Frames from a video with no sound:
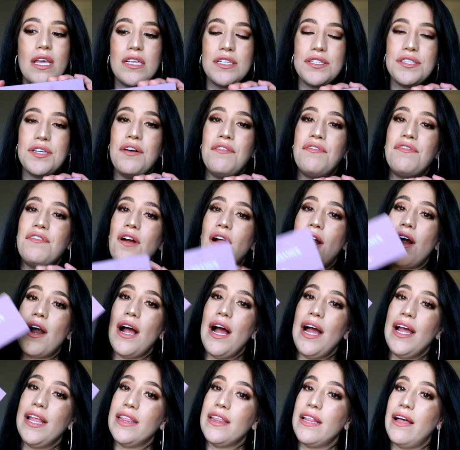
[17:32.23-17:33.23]
So far,
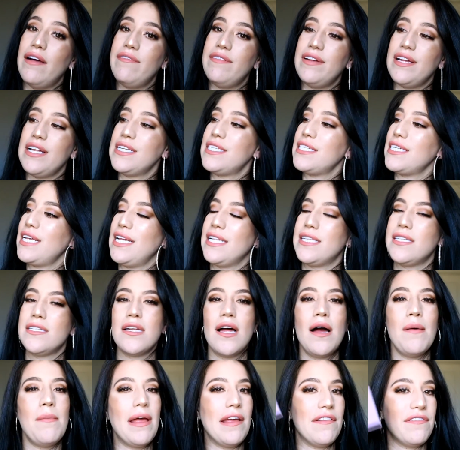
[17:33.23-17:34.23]
I love it. It's
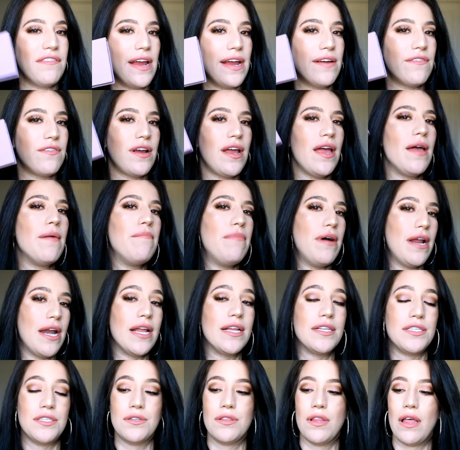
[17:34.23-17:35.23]
not my favorite, but
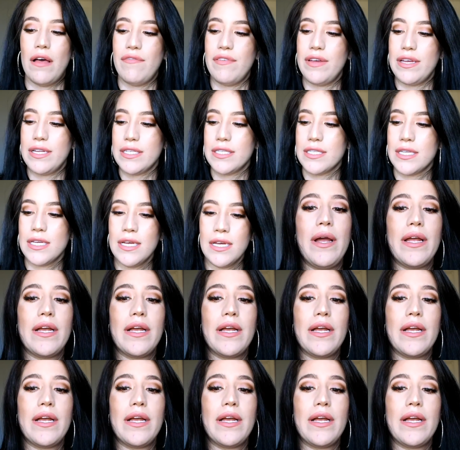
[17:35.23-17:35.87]
I do love it.